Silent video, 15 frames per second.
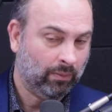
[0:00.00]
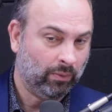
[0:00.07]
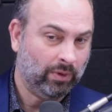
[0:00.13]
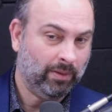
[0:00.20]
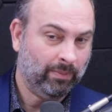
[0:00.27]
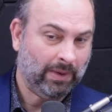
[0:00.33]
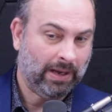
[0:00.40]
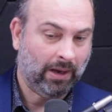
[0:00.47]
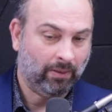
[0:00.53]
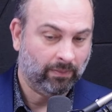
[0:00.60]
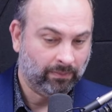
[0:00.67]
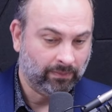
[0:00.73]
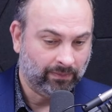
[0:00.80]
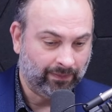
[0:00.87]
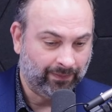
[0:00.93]
What
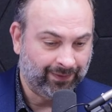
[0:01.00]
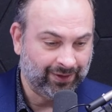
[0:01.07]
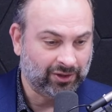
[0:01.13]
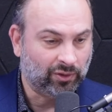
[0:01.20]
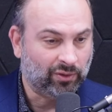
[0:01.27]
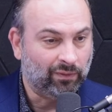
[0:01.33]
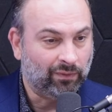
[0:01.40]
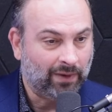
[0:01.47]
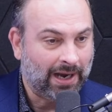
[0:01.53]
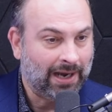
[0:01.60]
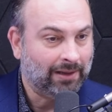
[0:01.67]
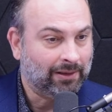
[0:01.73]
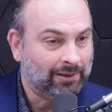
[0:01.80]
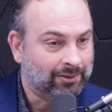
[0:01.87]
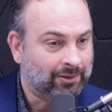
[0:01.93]
about physical
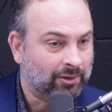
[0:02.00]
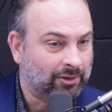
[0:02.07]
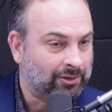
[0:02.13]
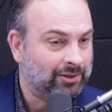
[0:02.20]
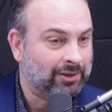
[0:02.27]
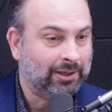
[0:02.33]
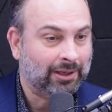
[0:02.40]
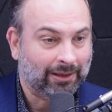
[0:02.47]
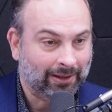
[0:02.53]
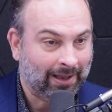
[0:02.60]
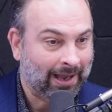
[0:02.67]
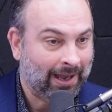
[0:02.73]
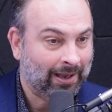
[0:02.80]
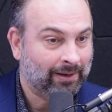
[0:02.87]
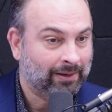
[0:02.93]
violence? Are you seeing
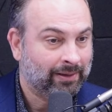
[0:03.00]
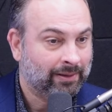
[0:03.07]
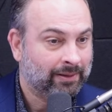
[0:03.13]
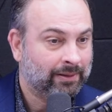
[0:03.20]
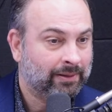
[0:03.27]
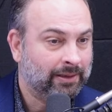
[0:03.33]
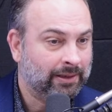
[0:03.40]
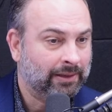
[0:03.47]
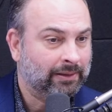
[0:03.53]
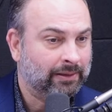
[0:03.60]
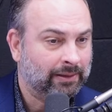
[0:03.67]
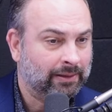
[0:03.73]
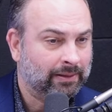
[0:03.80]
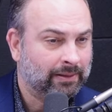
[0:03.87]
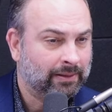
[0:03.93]
that?
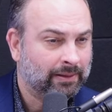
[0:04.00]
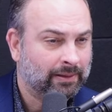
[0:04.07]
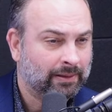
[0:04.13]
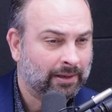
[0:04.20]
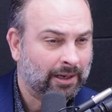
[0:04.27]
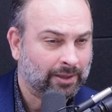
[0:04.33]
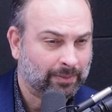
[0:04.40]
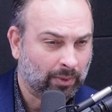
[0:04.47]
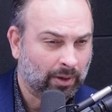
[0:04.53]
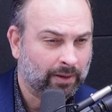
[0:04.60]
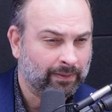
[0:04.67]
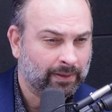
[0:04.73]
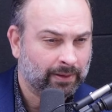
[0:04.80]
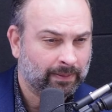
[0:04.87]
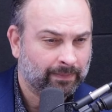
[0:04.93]
yes. As
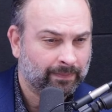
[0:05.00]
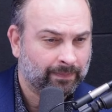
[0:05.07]
part of it?